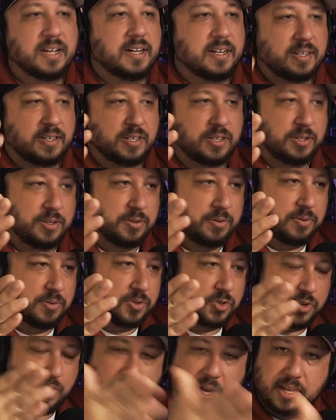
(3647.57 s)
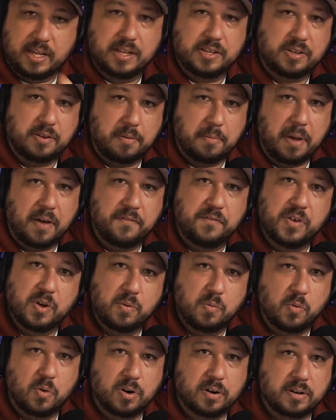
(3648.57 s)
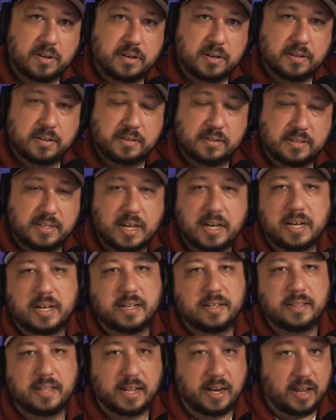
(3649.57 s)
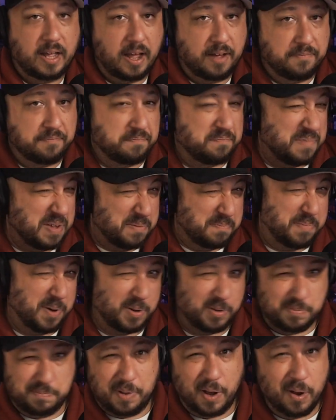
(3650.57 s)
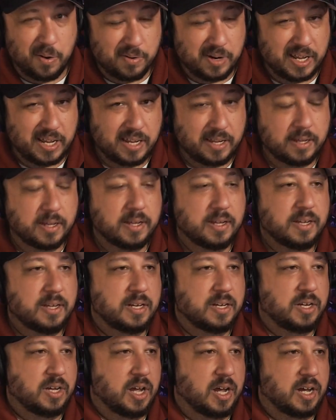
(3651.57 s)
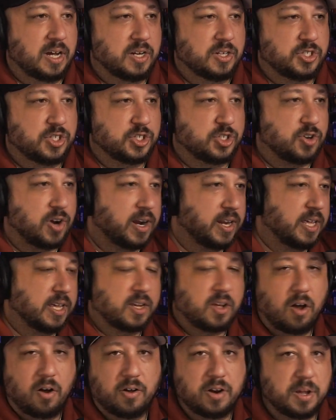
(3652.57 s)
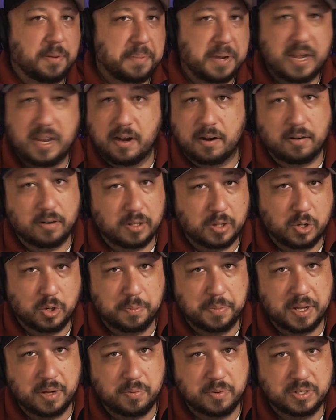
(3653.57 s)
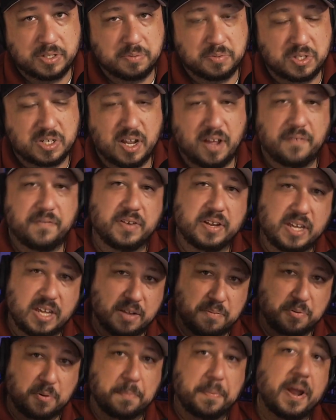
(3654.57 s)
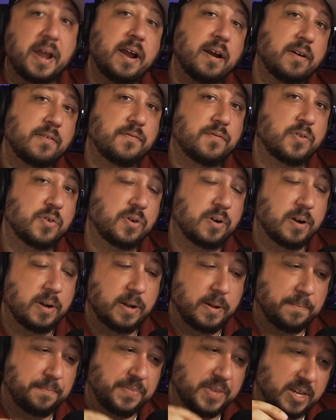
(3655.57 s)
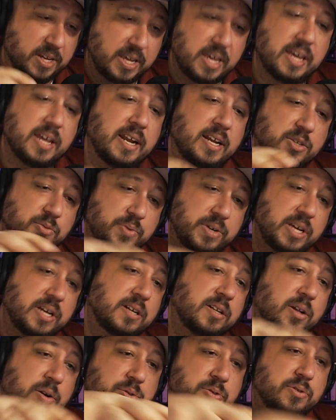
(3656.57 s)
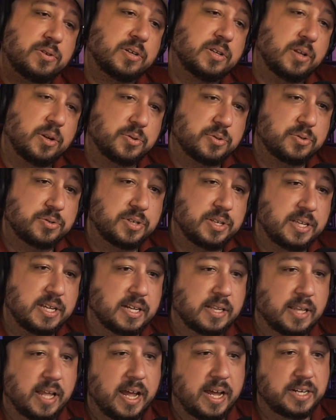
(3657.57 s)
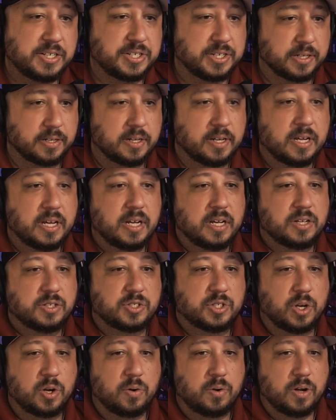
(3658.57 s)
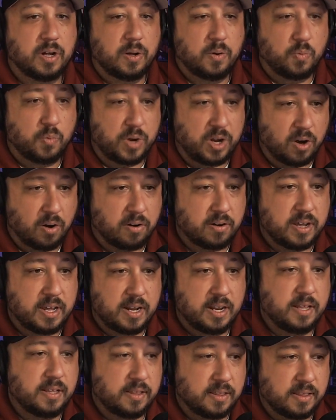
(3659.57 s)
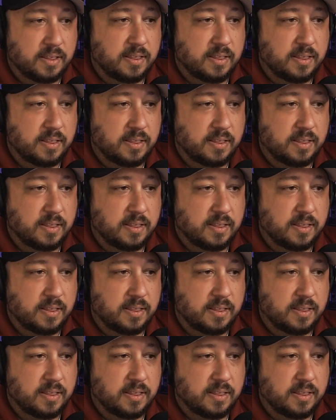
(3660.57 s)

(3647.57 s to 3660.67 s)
to try to get some of my film work done that I've been postponing. Just try to get caught up here a little bit with some stuff and get prepared for, again, as we get closer and closer to the election. So we are getting,